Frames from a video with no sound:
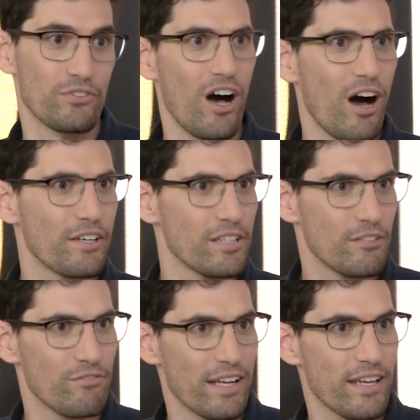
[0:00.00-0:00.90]
to
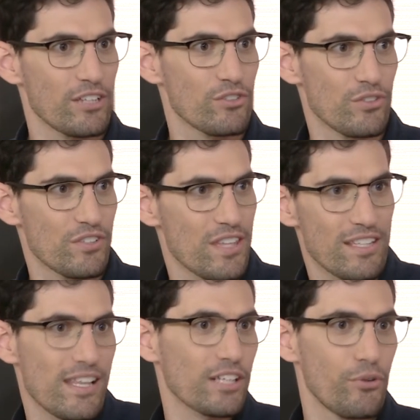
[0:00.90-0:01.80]
audited financials,
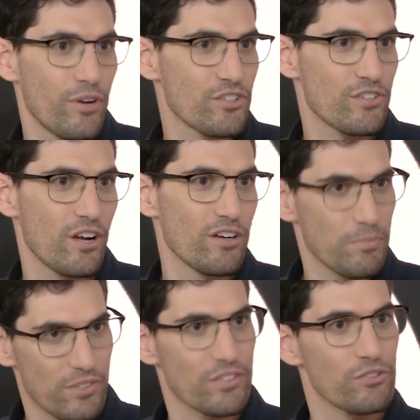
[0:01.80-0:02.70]
things that crush
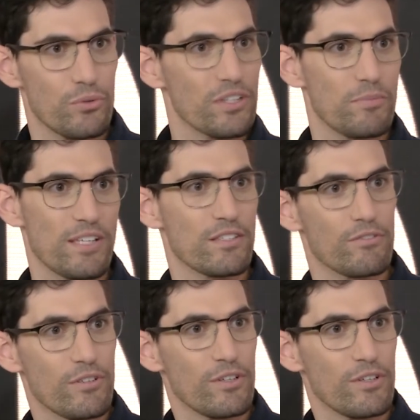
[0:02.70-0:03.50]
startups because they're too expensive.